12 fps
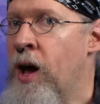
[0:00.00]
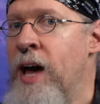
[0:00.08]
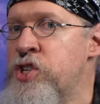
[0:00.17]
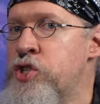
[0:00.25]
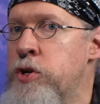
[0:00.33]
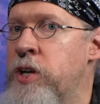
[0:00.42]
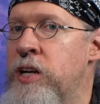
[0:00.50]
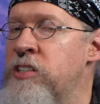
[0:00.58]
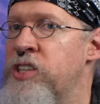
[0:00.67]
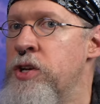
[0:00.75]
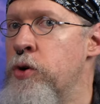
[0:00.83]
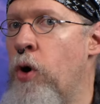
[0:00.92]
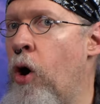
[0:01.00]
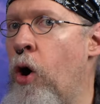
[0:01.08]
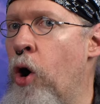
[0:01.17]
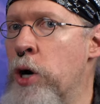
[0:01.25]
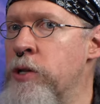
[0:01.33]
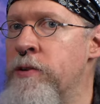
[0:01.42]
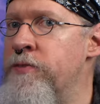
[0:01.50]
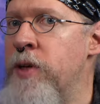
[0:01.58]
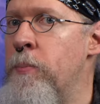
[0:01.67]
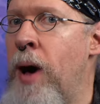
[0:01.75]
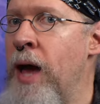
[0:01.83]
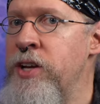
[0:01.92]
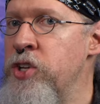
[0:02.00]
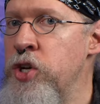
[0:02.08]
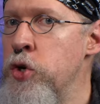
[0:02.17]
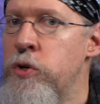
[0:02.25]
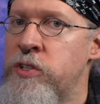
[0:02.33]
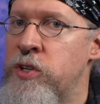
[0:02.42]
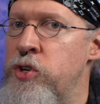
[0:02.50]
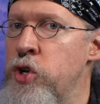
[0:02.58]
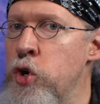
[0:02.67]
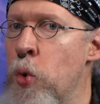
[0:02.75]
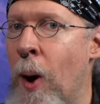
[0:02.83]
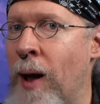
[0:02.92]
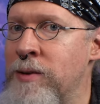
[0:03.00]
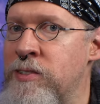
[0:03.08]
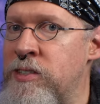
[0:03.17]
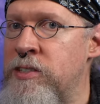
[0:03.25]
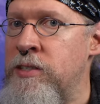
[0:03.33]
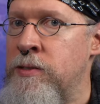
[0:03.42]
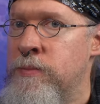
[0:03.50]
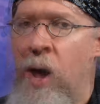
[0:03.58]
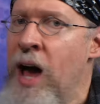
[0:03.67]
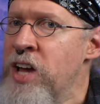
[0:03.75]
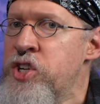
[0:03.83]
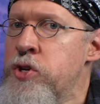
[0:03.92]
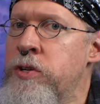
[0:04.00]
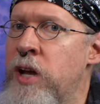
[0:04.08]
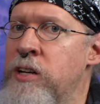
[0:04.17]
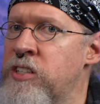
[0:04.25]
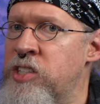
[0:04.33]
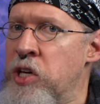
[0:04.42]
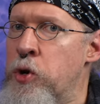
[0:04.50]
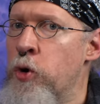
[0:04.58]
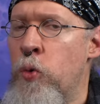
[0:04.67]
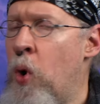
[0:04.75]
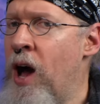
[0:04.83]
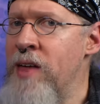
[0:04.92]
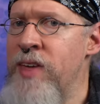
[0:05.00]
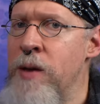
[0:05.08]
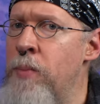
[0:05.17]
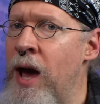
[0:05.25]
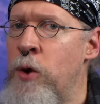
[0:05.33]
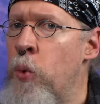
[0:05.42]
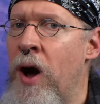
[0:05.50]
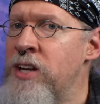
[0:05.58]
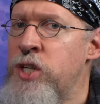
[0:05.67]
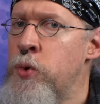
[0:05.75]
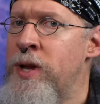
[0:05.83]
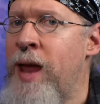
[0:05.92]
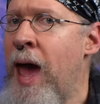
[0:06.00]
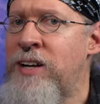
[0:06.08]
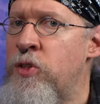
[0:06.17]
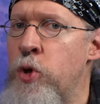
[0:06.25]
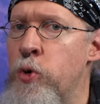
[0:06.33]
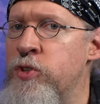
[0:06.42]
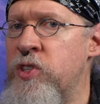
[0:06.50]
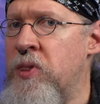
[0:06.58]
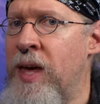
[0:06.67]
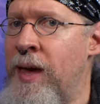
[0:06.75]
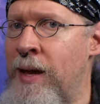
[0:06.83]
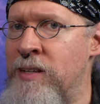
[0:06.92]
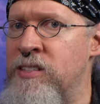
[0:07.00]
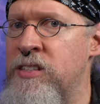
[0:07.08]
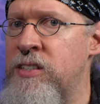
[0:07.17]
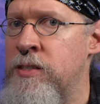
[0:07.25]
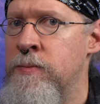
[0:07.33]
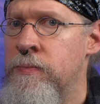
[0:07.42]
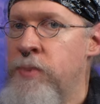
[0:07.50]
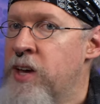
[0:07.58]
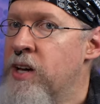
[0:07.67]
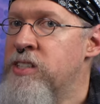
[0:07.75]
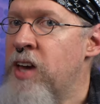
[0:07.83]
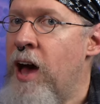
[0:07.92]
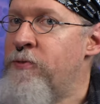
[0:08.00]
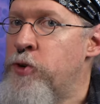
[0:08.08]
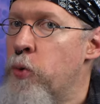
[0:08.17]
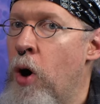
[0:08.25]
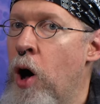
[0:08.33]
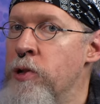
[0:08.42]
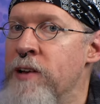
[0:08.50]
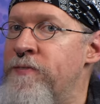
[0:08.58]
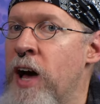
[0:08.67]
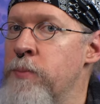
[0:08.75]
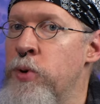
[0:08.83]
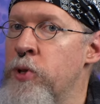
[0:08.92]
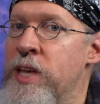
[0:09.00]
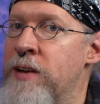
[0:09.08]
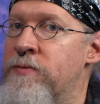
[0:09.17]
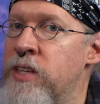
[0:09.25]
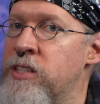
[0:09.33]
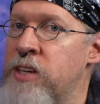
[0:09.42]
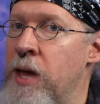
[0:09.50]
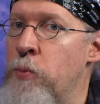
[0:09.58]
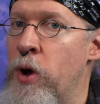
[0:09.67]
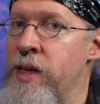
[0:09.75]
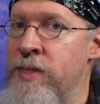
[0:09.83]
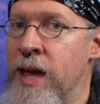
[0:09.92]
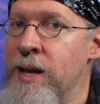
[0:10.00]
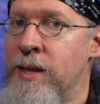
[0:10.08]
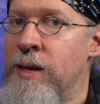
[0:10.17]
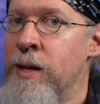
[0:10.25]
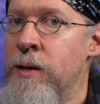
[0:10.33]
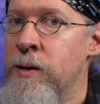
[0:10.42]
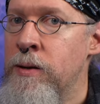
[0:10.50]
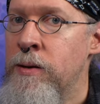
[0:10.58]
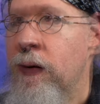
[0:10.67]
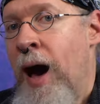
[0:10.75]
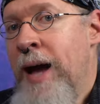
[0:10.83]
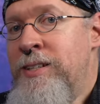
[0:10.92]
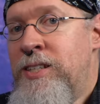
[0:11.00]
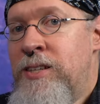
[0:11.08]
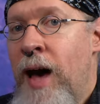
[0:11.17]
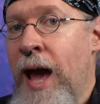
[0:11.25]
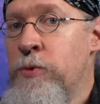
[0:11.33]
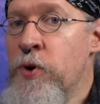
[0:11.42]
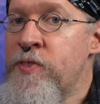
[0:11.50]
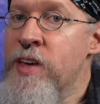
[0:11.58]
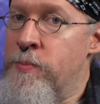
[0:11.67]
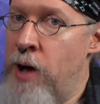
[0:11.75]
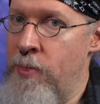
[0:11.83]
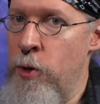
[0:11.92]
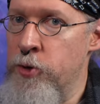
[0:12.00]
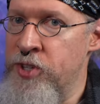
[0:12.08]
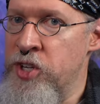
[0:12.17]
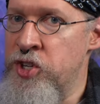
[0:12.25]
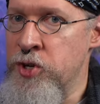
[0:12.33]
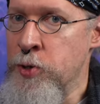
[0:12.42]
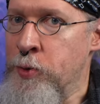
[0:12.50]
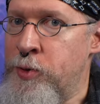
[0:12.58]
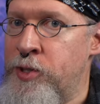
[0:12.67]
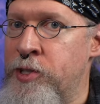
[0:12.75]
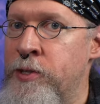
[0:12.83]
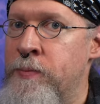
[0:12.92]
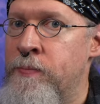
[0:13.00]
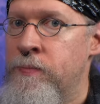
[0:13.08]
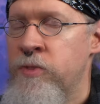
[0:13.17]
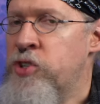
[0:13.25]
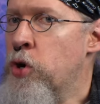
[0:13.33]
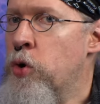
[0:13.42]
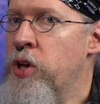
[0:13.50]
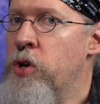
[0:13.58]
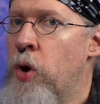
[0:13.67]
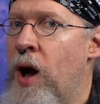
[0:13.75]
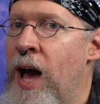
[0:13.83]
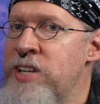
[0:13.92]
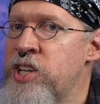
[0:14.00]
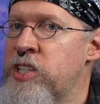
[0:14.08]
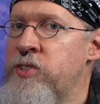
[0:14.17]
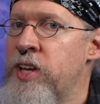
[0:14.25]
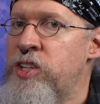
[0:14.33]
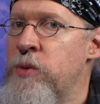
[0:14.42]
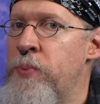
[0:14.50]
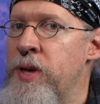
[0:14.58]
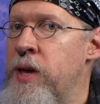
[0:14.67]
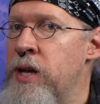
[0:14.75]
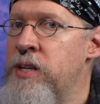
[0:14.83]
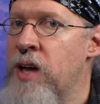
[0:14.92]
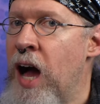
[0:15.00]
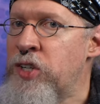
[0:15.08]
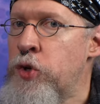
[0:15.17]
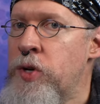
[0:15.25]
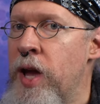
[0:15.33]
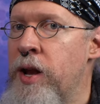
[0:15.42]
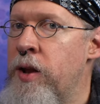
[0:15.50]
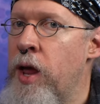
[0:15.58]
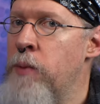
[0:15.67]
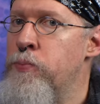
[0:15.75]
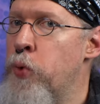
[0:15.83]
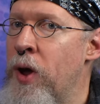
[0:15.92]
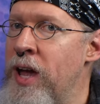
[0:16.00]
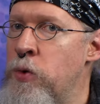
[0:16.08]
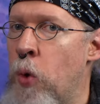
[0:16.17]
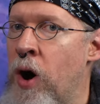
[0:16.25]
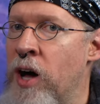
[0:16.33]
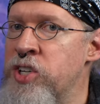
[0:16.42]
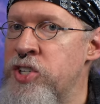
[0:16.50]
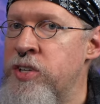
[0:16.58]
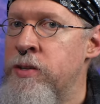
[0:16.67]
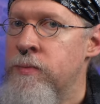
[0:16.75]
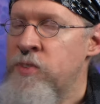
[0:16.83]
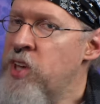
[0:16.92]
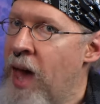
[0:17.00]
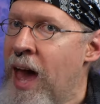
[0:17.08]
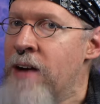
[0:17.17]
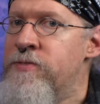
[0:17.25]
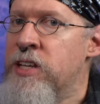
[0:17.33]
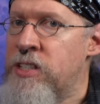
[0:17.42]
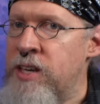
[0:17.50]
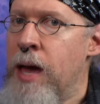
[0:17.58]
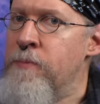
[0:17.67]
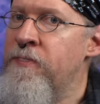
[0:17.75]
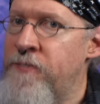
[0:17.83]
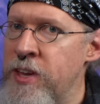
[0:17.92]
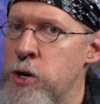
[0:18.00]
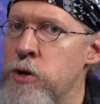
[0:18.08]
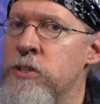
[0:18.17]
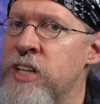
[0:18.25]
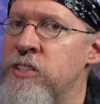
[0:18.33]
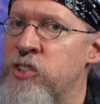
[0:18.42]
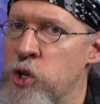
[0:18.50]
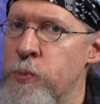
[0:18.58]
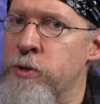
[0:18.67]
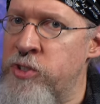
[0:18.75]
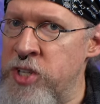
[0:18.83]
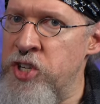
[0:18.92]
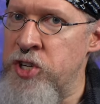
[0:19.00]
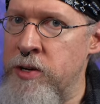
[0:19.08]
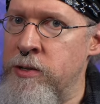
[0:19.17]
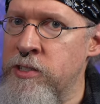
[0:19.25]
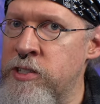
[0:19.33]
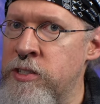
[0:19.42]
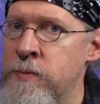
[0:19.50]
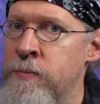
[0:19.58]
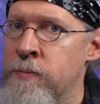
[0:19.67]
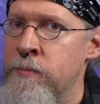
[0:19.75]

I should consider all of the minute nuance I should consider why they might want to enact those things. Because after all, if I believed the same way they did, I'd side with them on those issues. So, you know, I just need to be indoctrinated and brainwashed to have the same fears and superstitions.